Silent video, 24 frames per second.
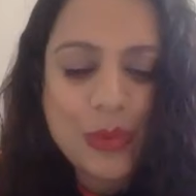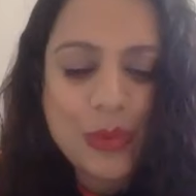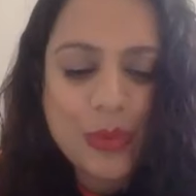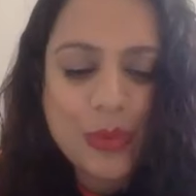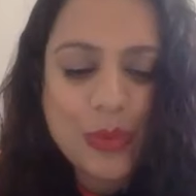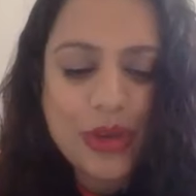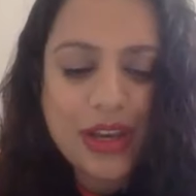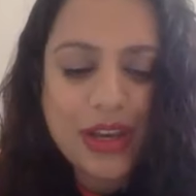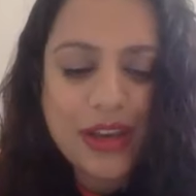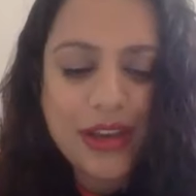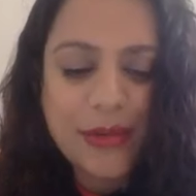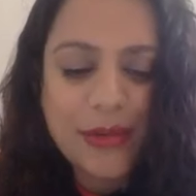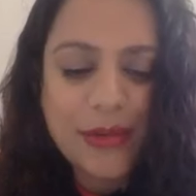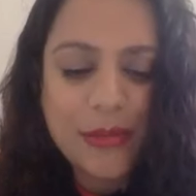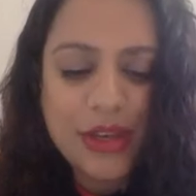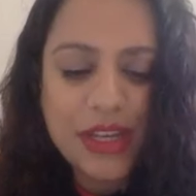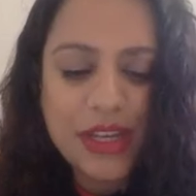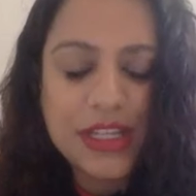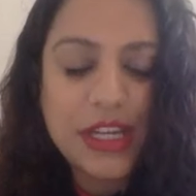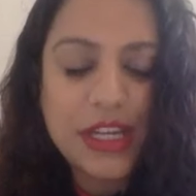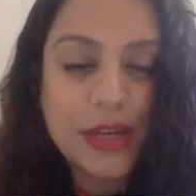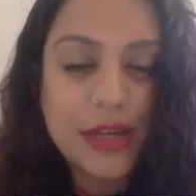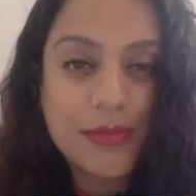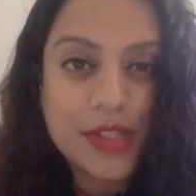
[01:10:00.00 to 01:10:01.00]

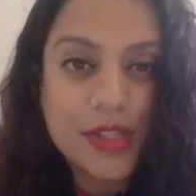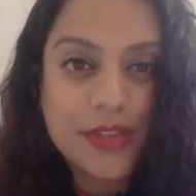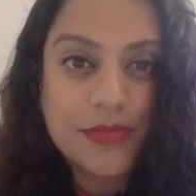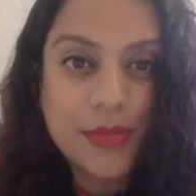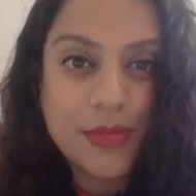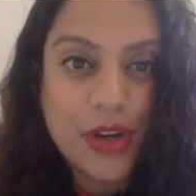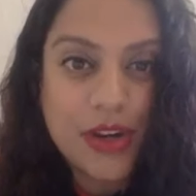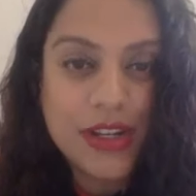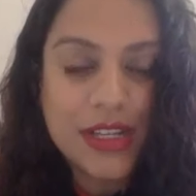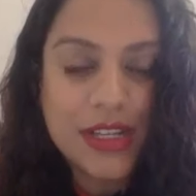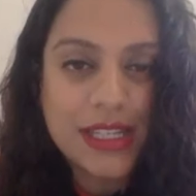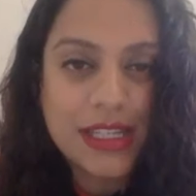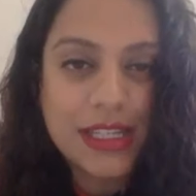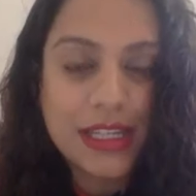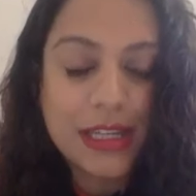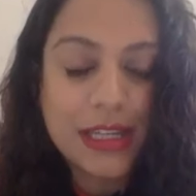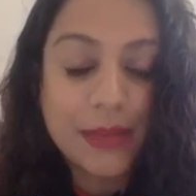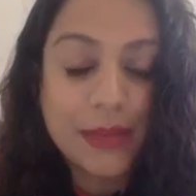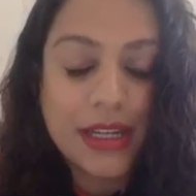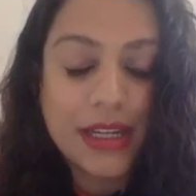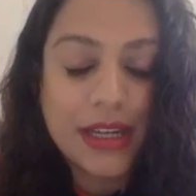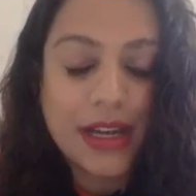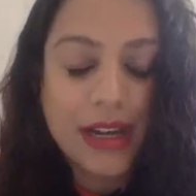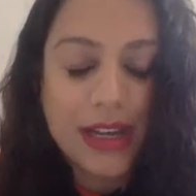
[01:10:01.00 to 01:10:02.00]
in terms of marketing,
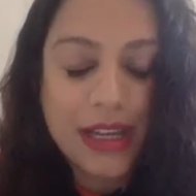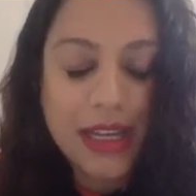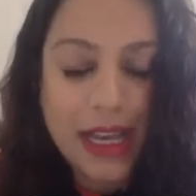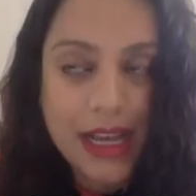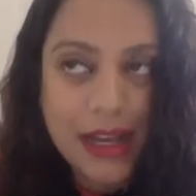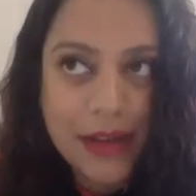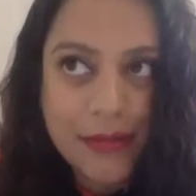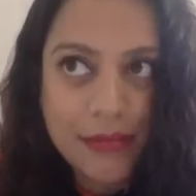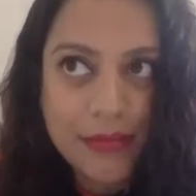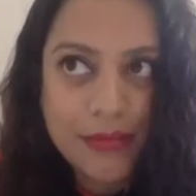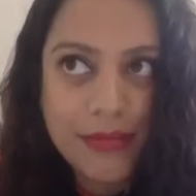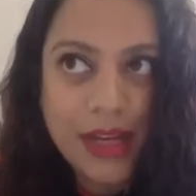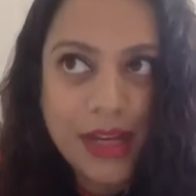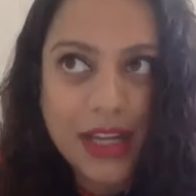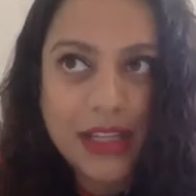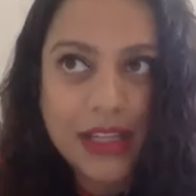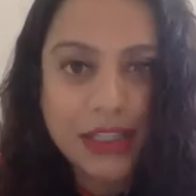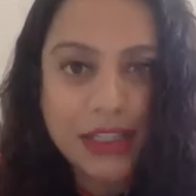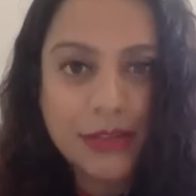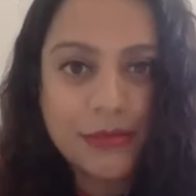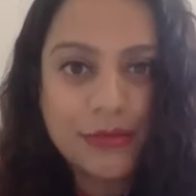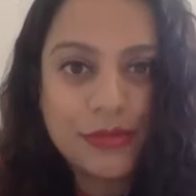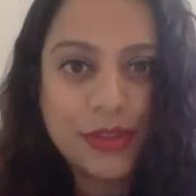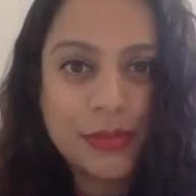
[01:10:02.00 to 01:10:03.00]
I mean,
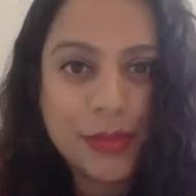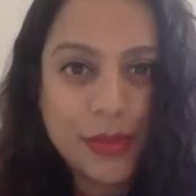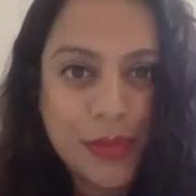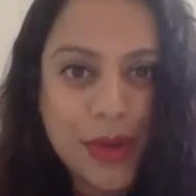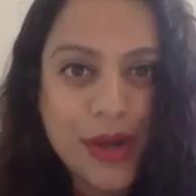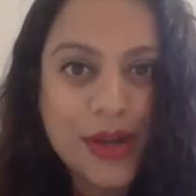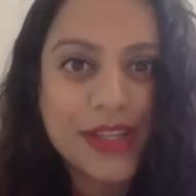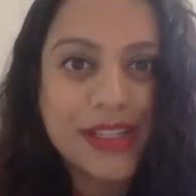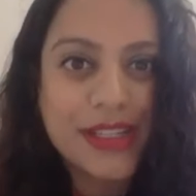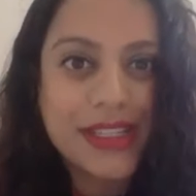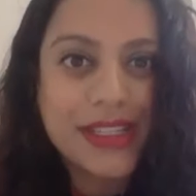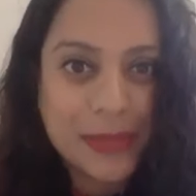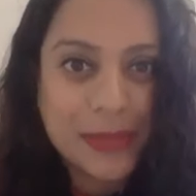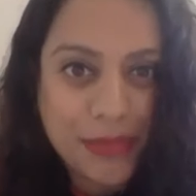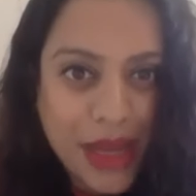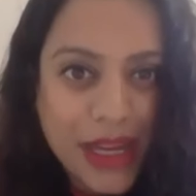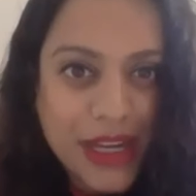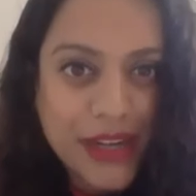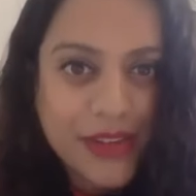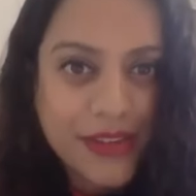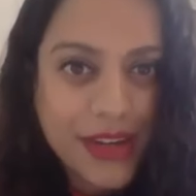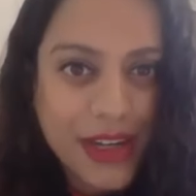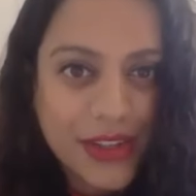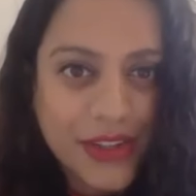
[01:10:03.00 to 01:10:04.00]
I come from a marketing
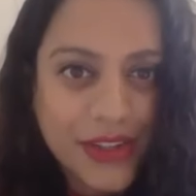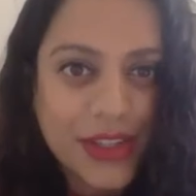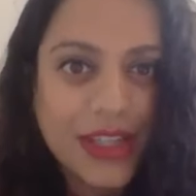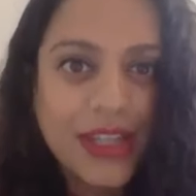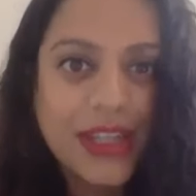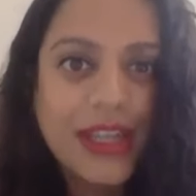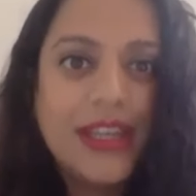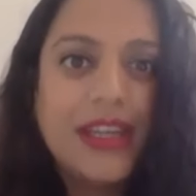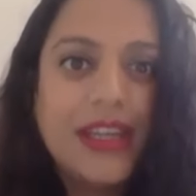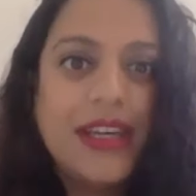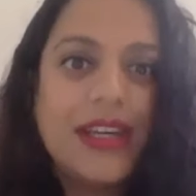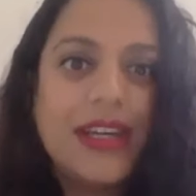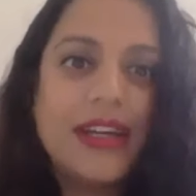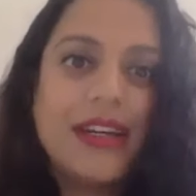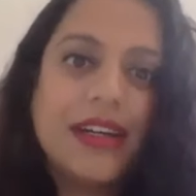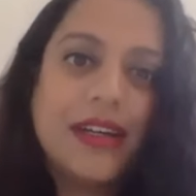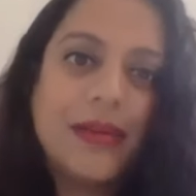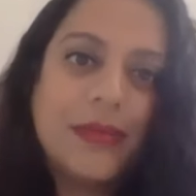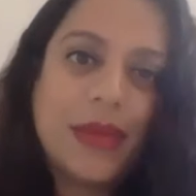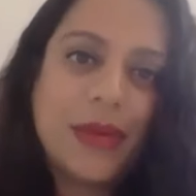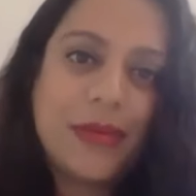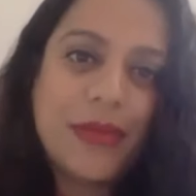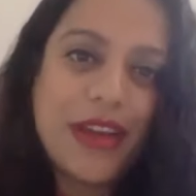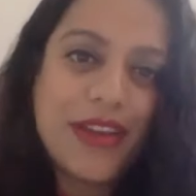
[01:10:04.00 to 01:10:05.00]
background.
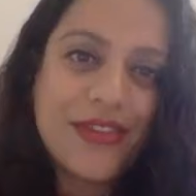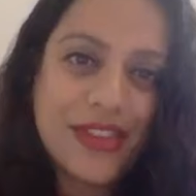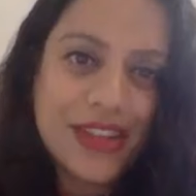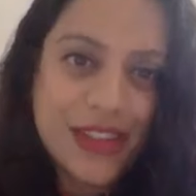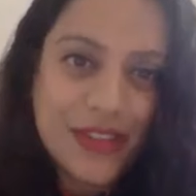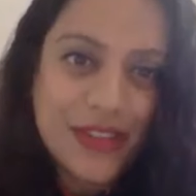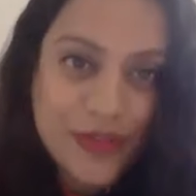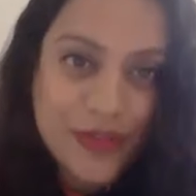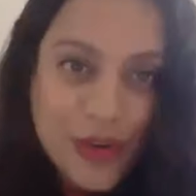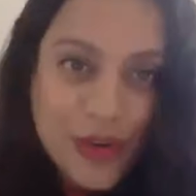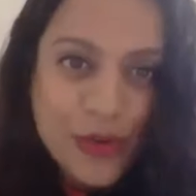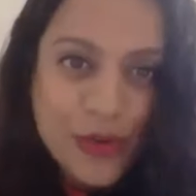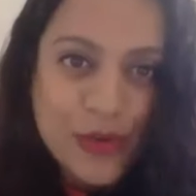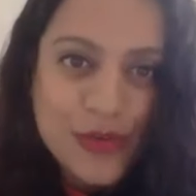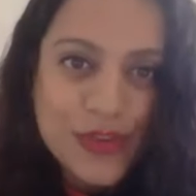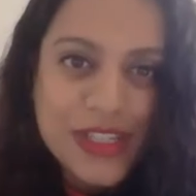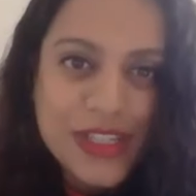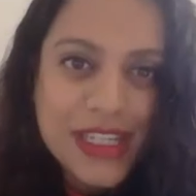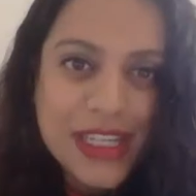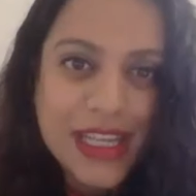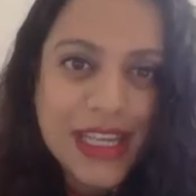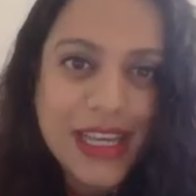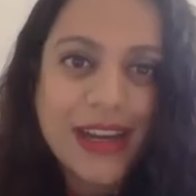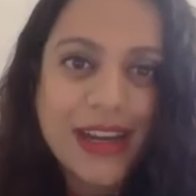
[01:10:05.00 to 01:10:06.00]
I'm heavily
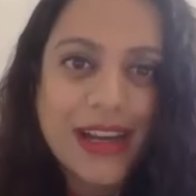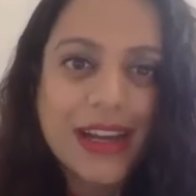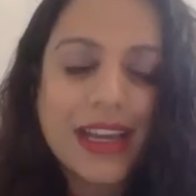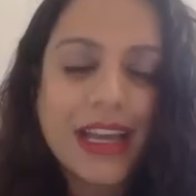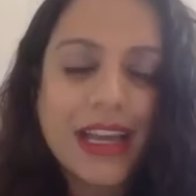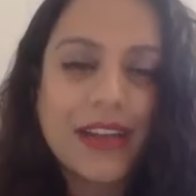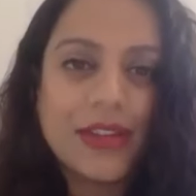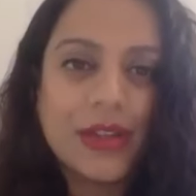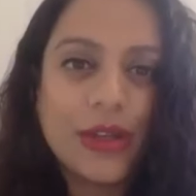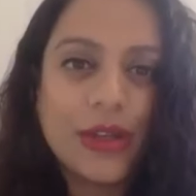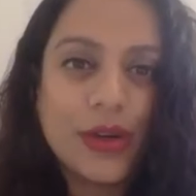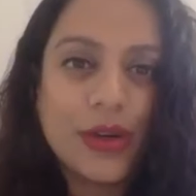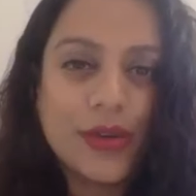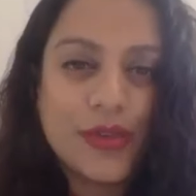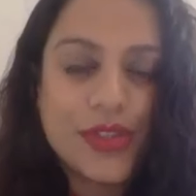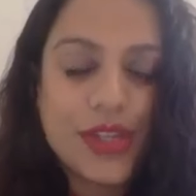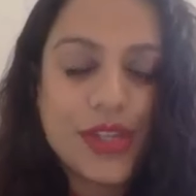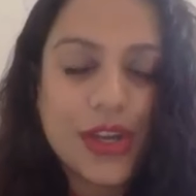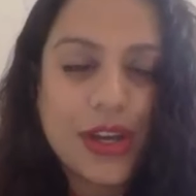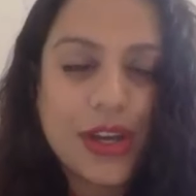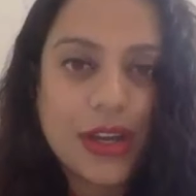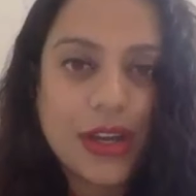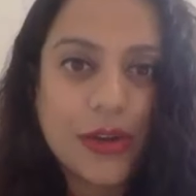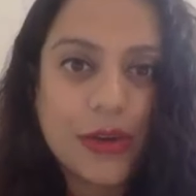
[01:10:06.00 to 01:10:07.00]
involved in it. I have a lot of
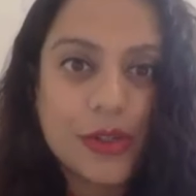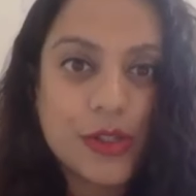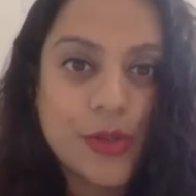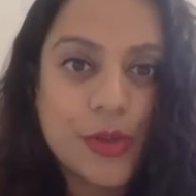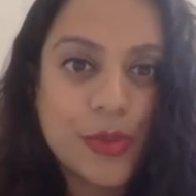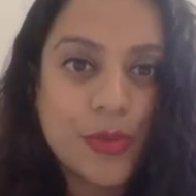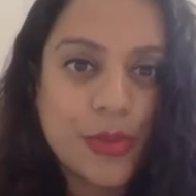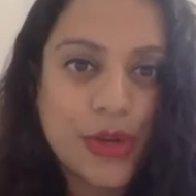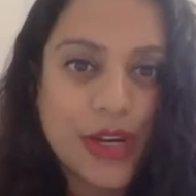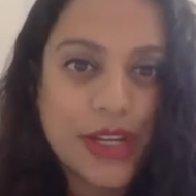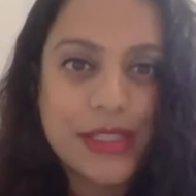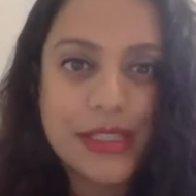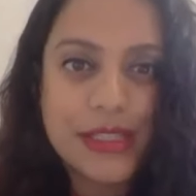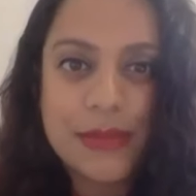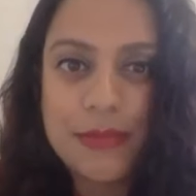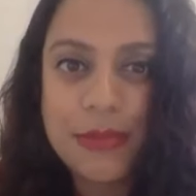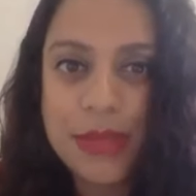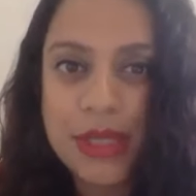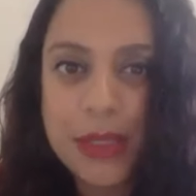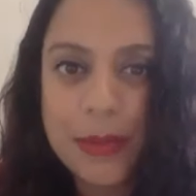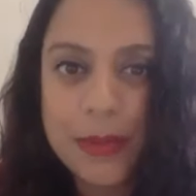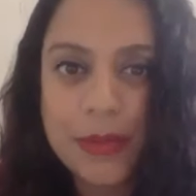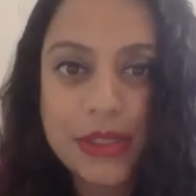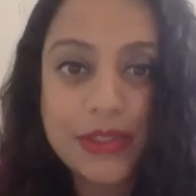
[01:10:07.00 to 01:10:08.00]
dialogues with brands
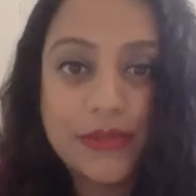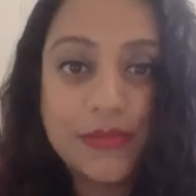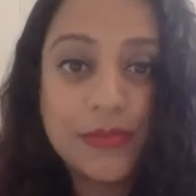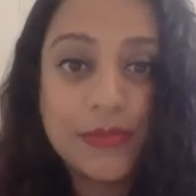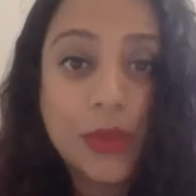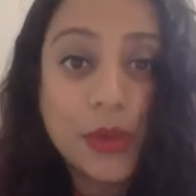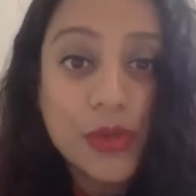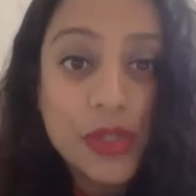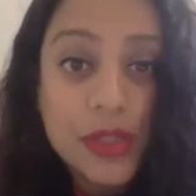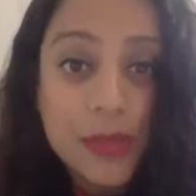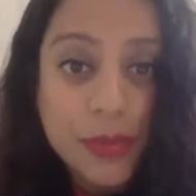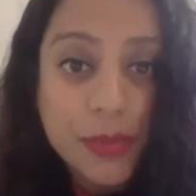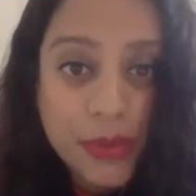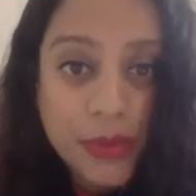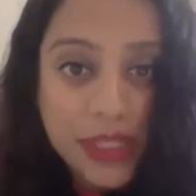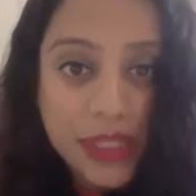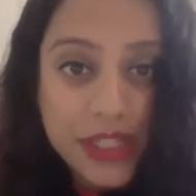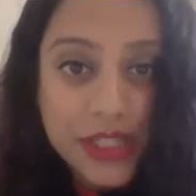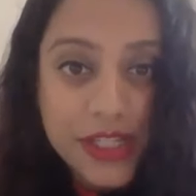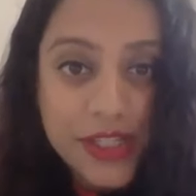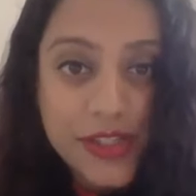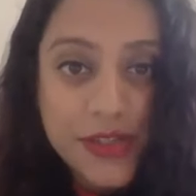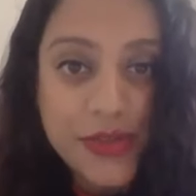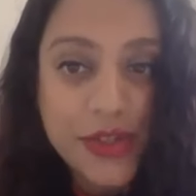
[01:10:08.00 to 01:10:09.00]
and people in multiple
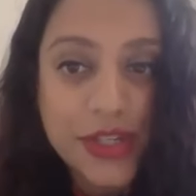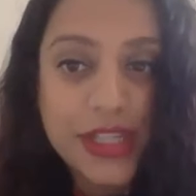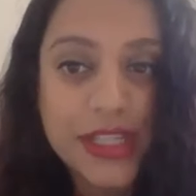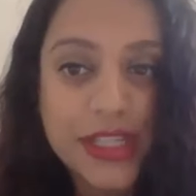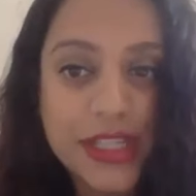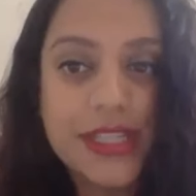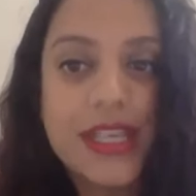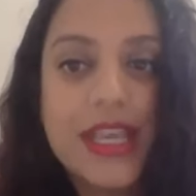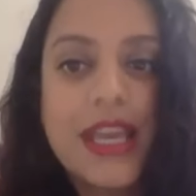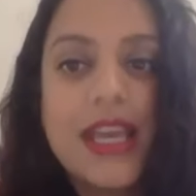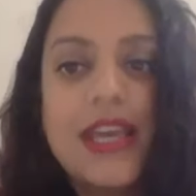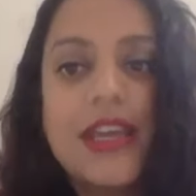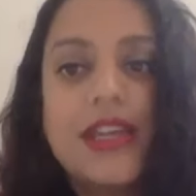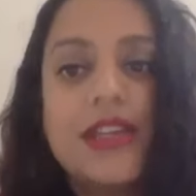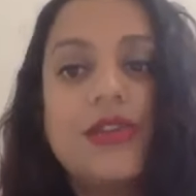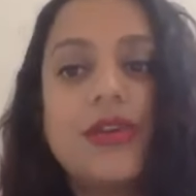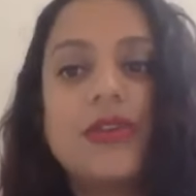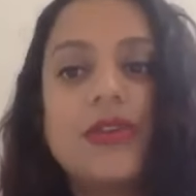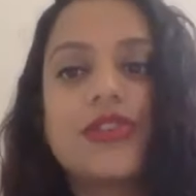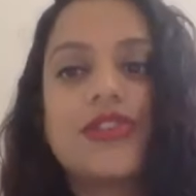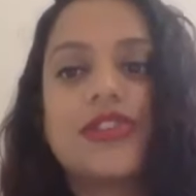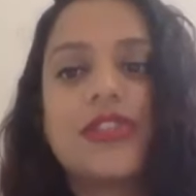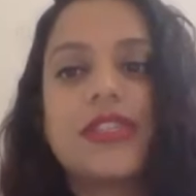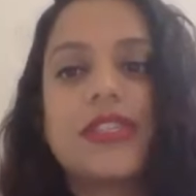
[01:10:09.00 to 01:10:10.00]
industries,
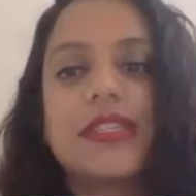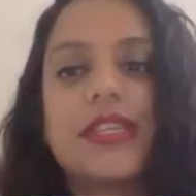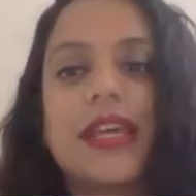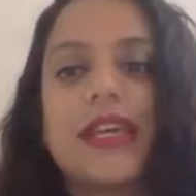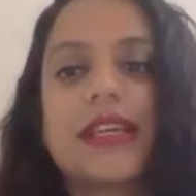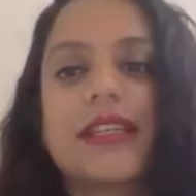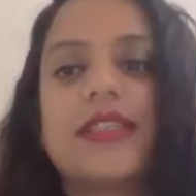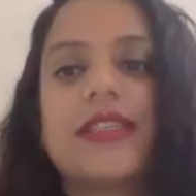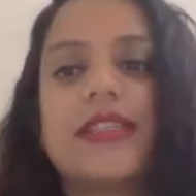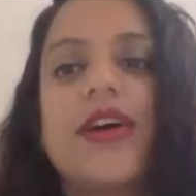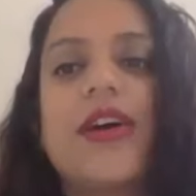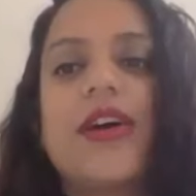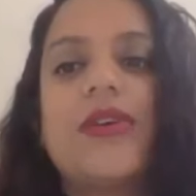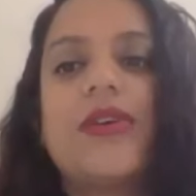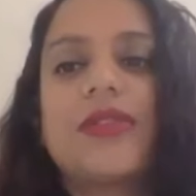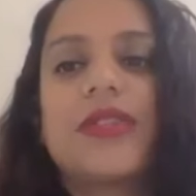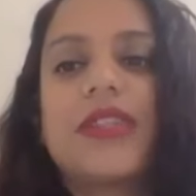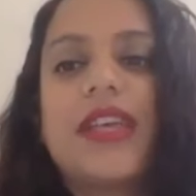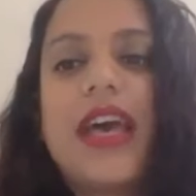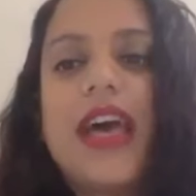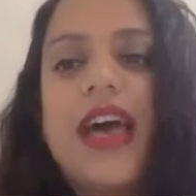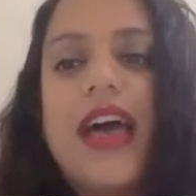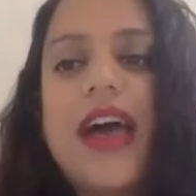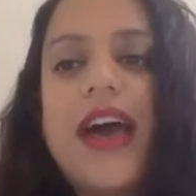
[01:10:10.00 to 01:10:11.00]
not just textiles.